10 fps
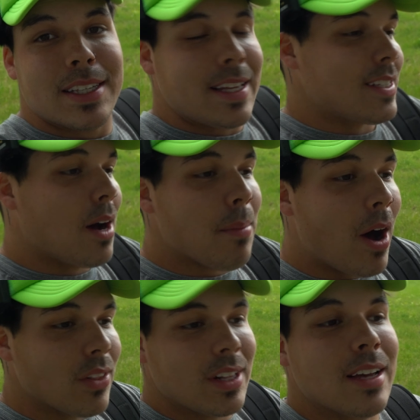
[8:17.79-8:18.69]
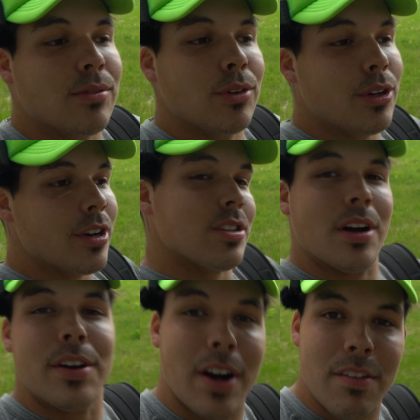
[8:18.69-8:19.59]
that's come out in the last few years
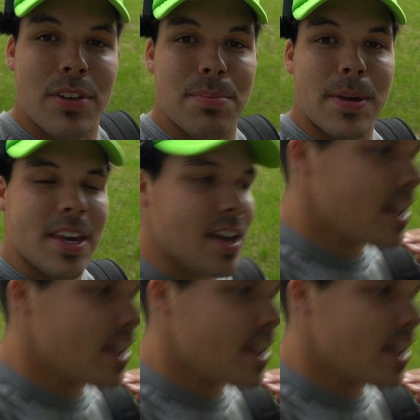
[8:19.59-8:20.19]
under MVP.